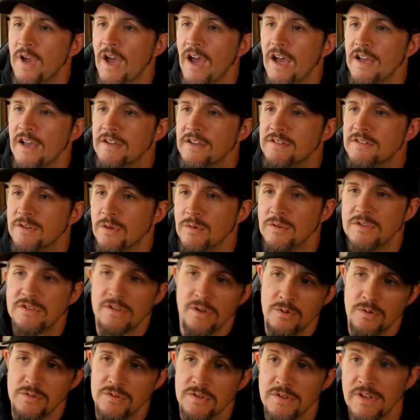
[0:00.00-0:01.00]
no disclosure,
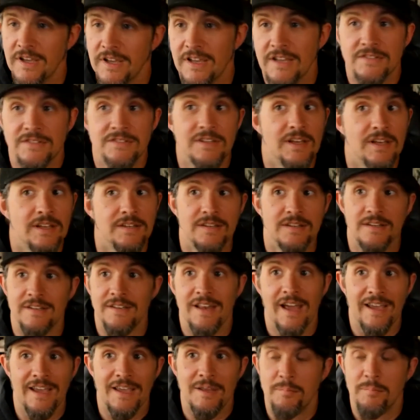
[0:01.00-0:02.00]
like I said, not getting
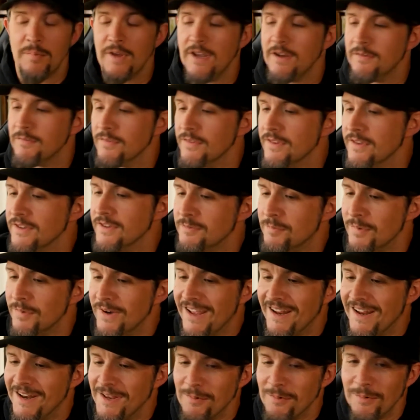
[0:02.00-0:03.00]
paid for this, but
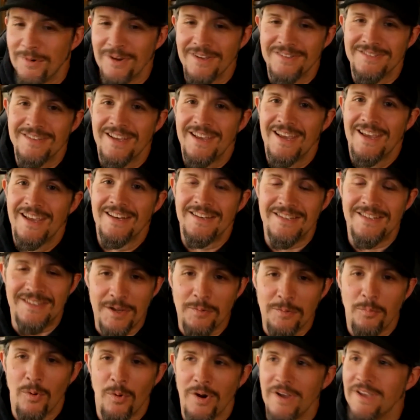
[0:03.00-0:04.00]
anyways, did want
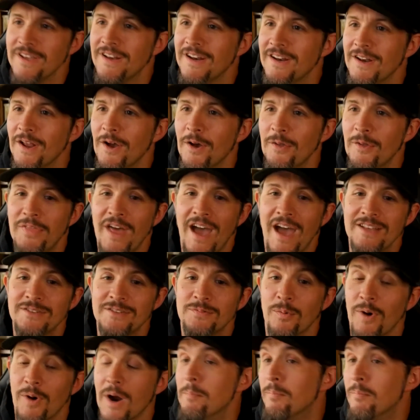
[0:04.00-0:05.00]
you to know that's where I'm
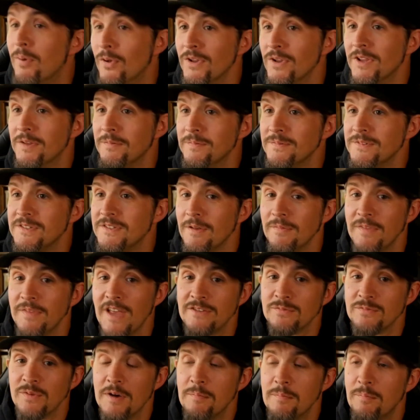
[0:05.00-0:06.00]
pulling some
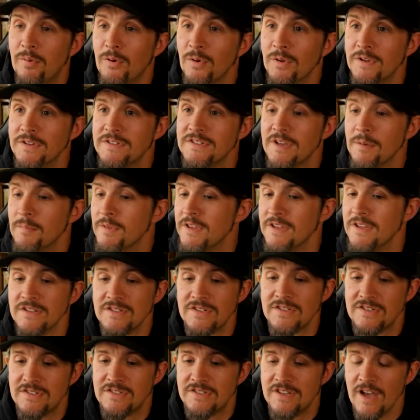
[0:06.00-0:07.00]
of this
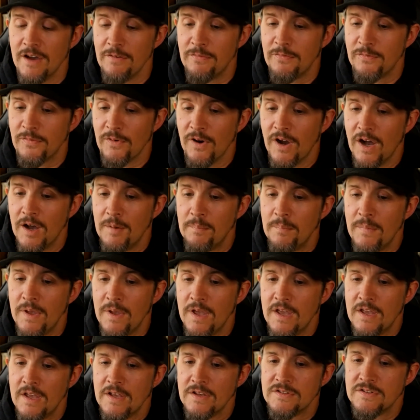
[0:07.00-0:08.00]
stuff from,
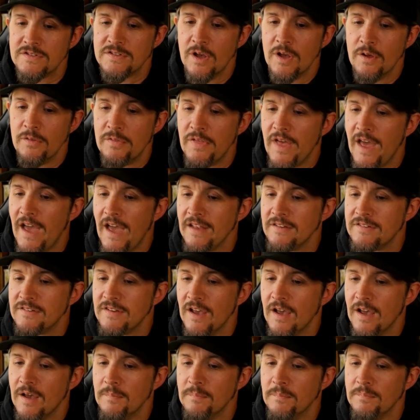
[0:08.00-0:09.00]
so
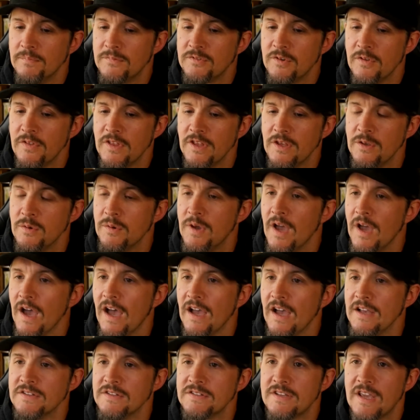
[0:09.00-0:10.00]
that you guys
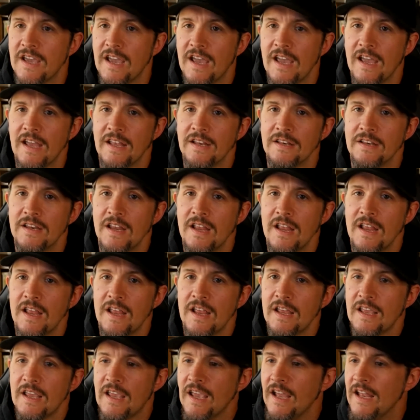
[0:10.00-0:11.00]
can
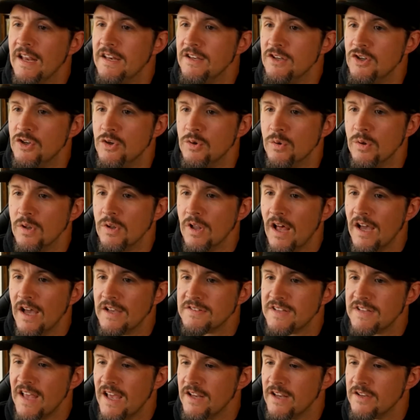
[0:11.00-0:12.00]
utilize that
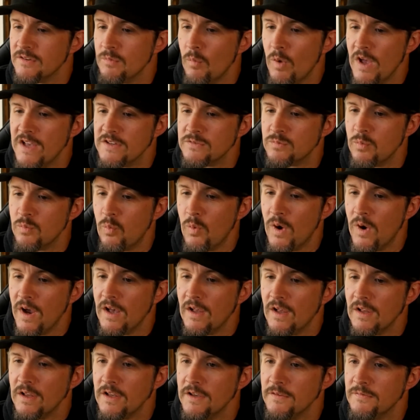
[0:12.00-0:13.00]
as well if
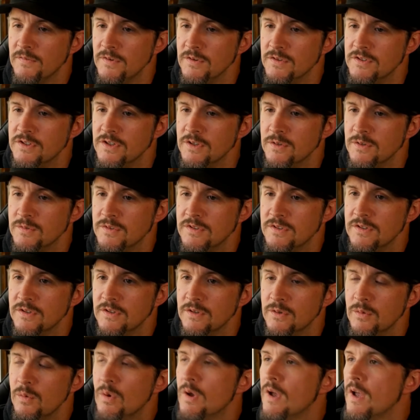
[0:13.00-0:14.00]
you choose to.
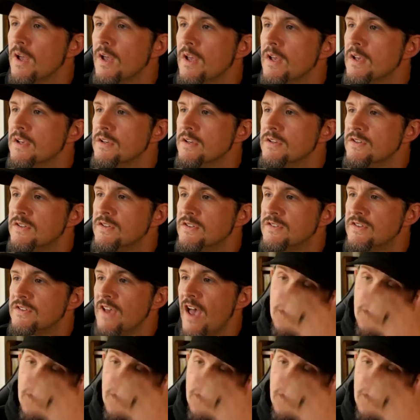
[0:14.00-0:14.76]
So